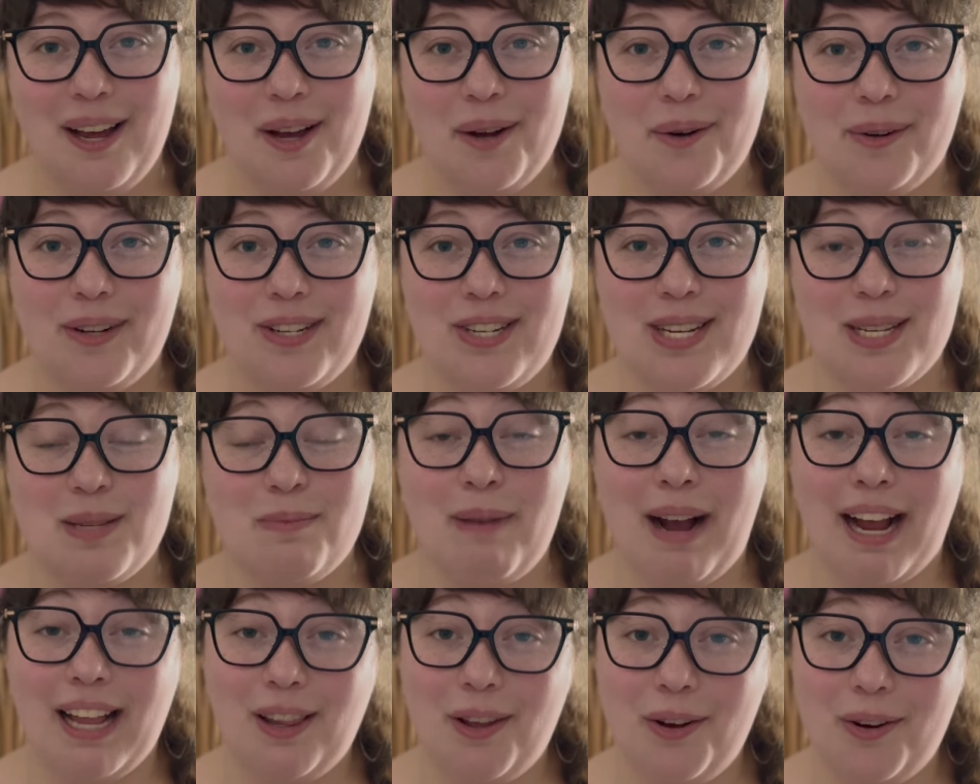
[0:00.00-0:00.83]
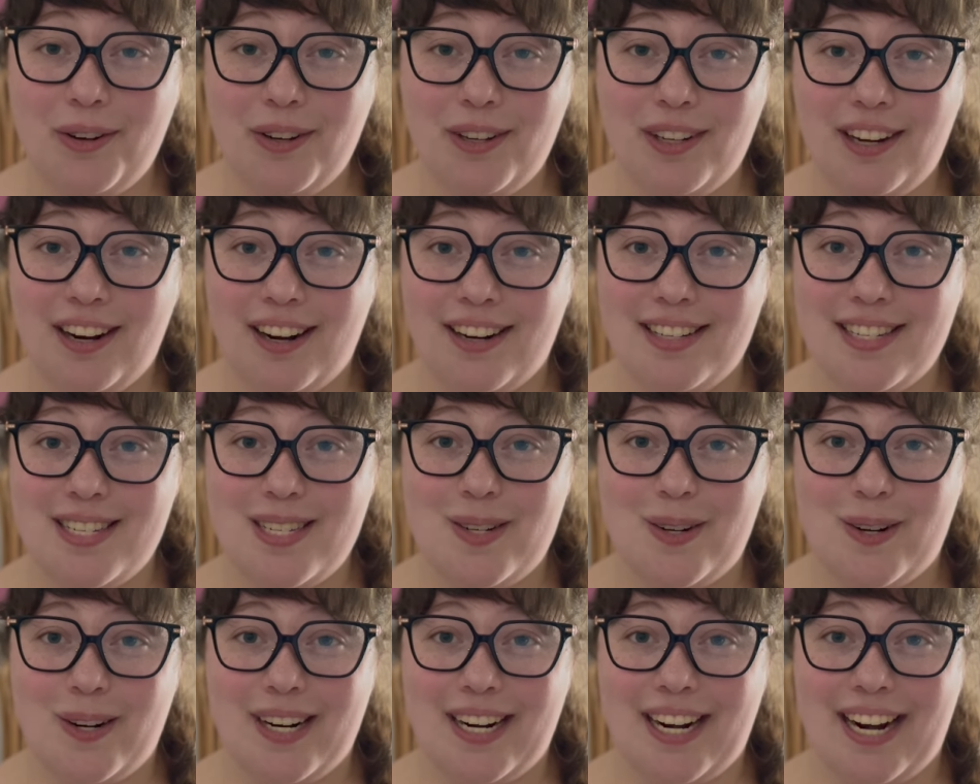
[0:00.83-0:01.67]
which is my local yarn
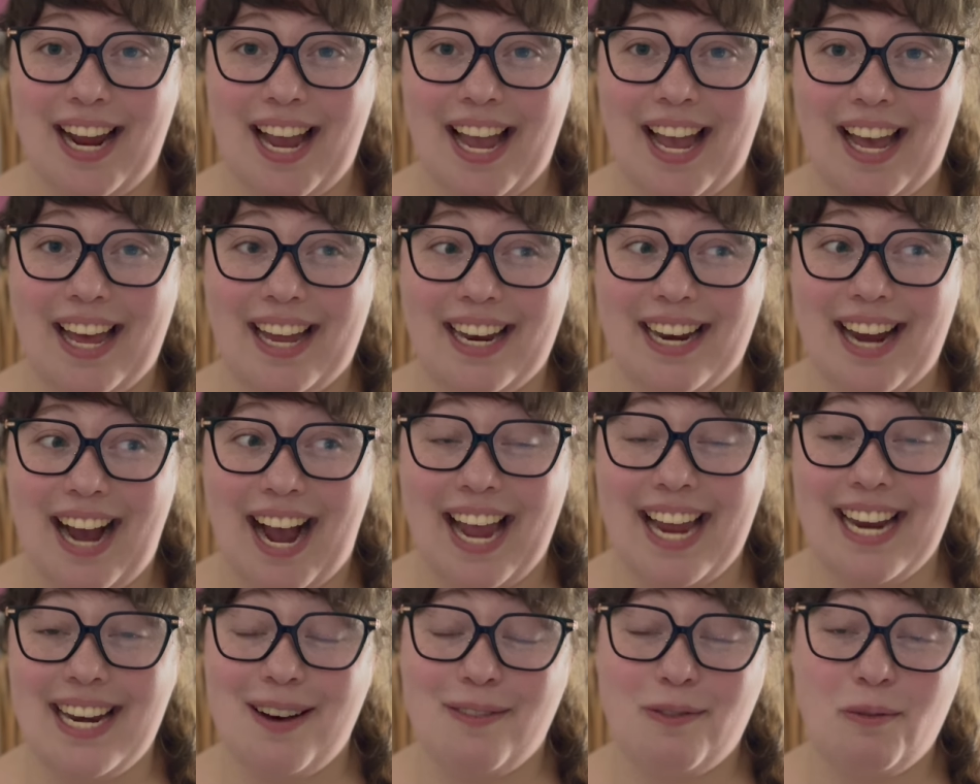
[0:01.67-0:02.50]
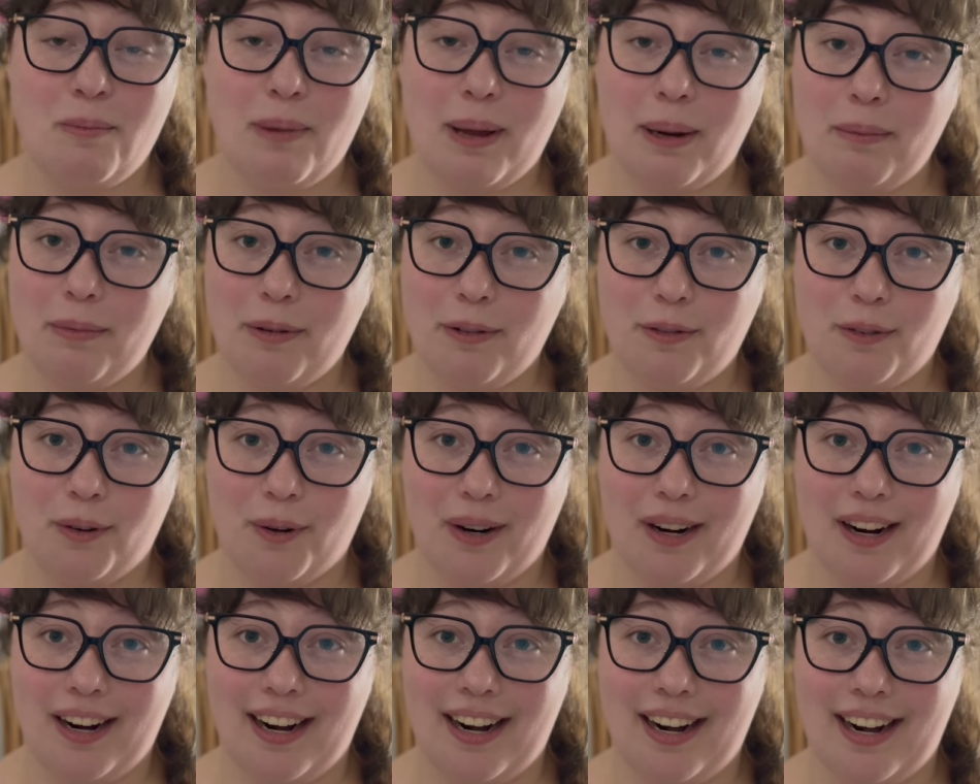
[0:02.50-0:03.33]
store, and I had never been
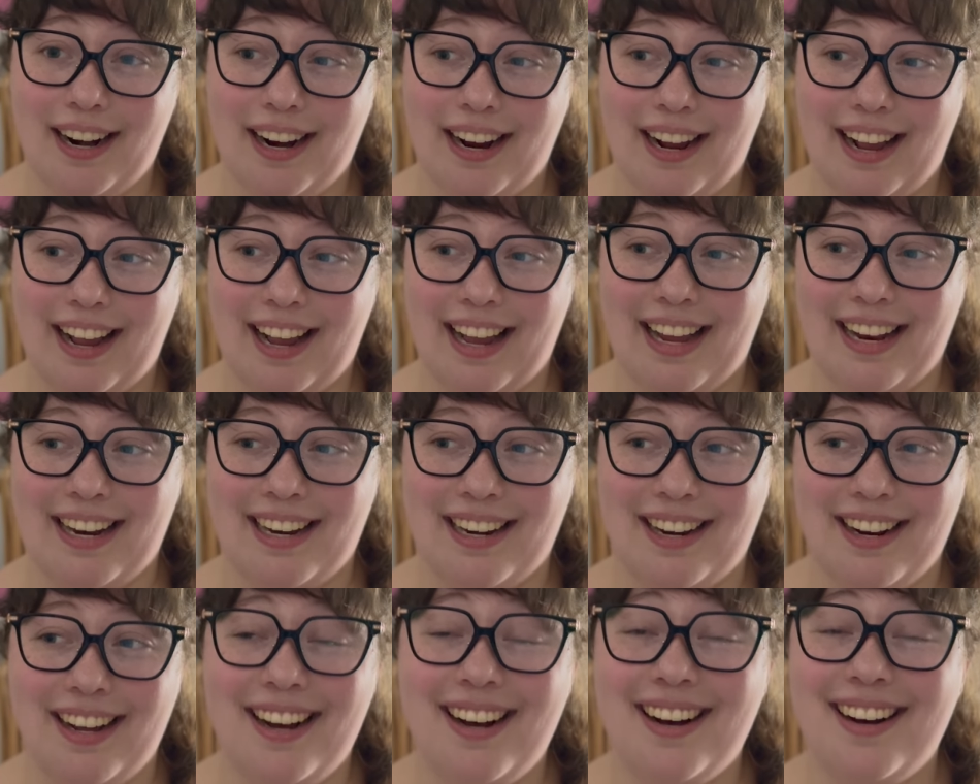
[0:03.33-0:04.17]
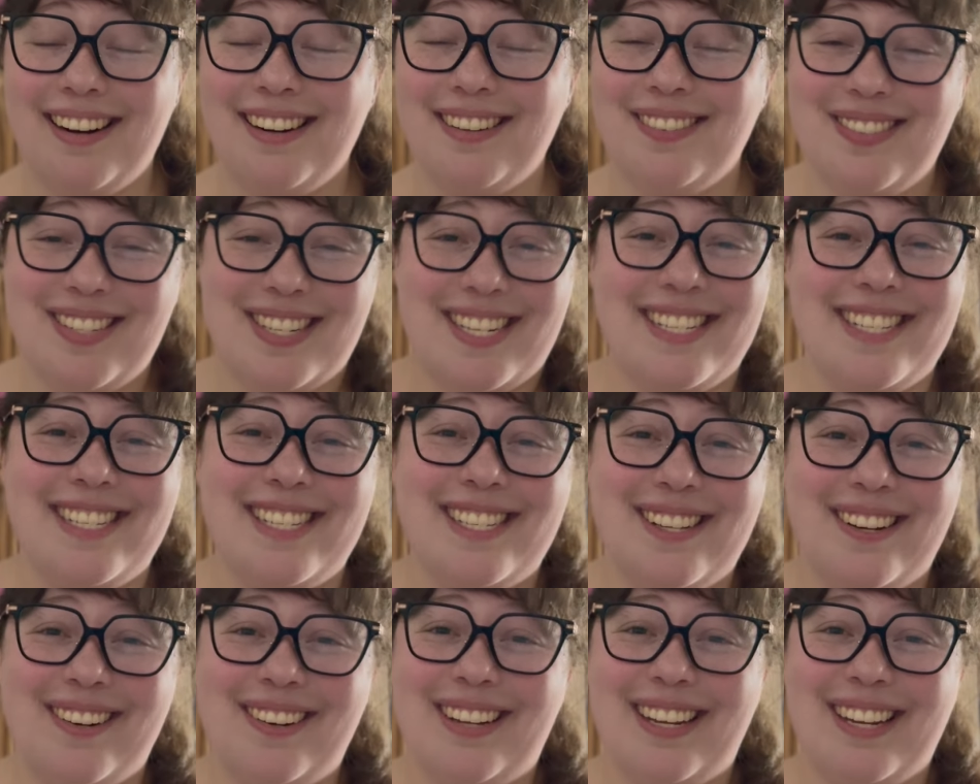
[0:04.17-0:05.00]
before, and oh, it was just
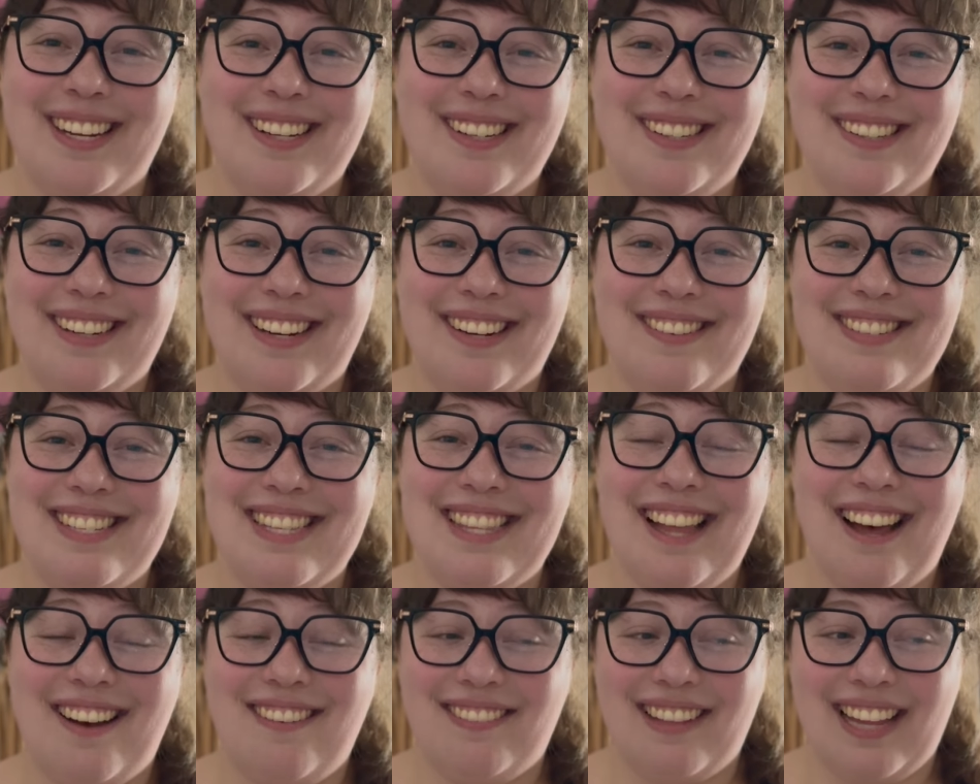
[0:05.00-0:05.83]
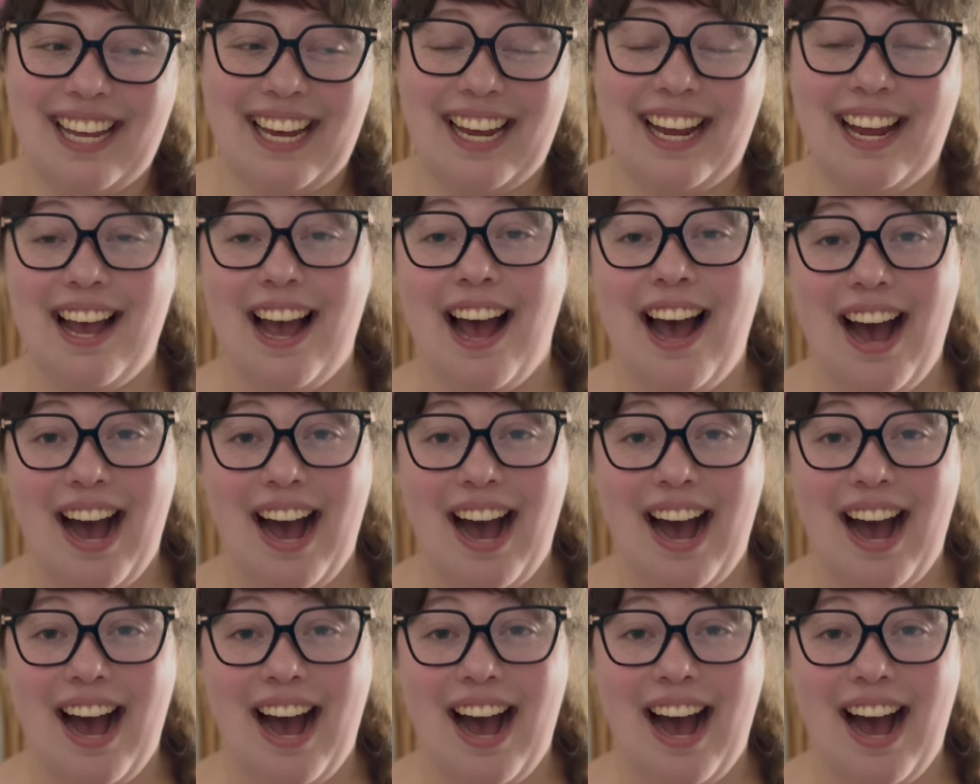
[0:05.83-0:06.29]
so cute. It was lovely.